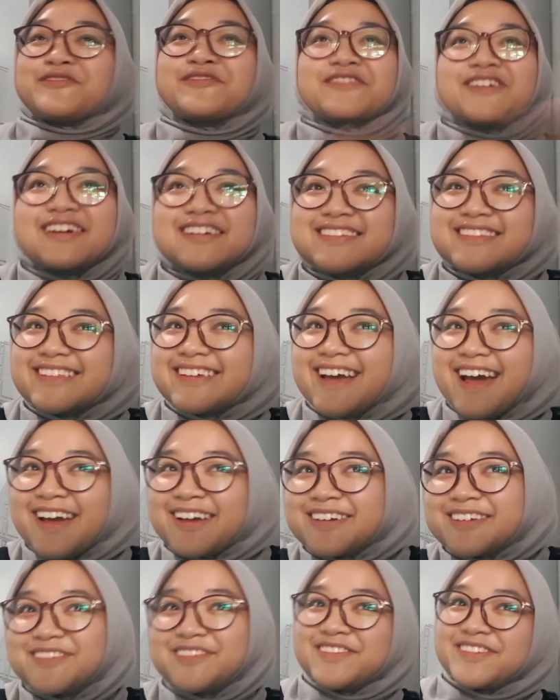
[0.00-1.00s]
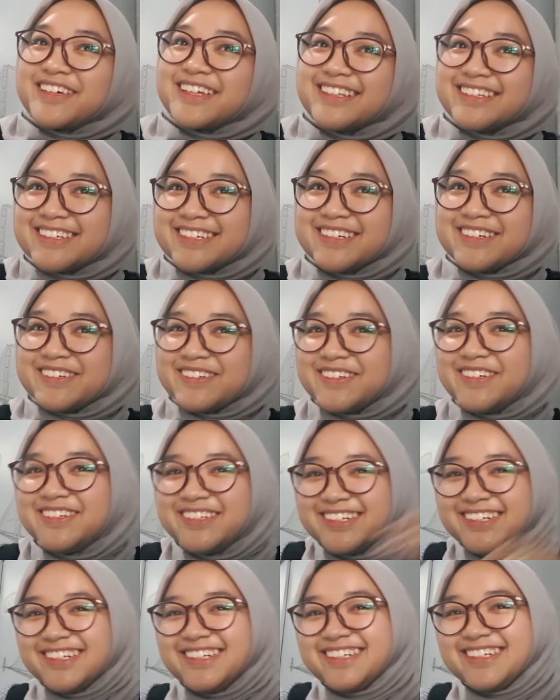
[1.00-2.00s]
Firstly, I could feel
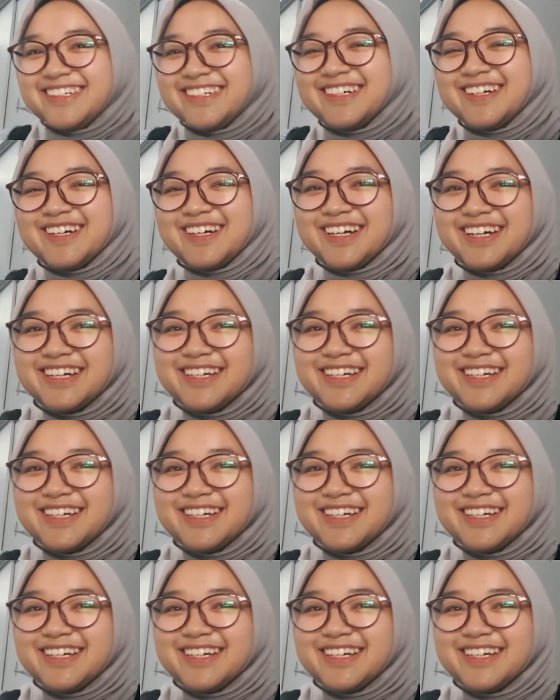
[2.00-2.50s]
you.